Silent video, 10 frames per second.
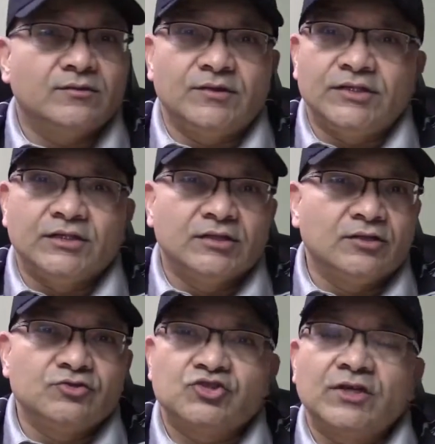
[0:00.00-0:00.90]
The
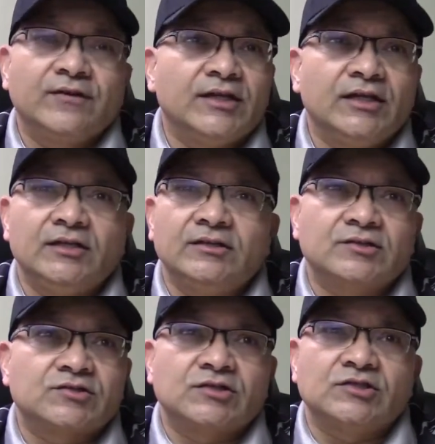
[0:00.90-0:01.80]
longevity
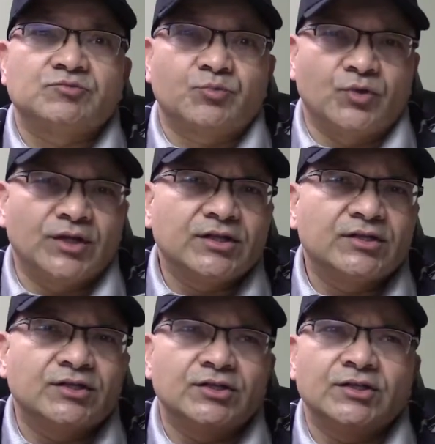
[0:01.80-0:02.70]
is pretty
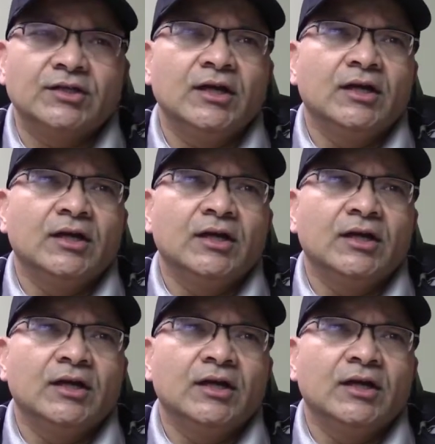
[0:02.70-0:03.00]
good.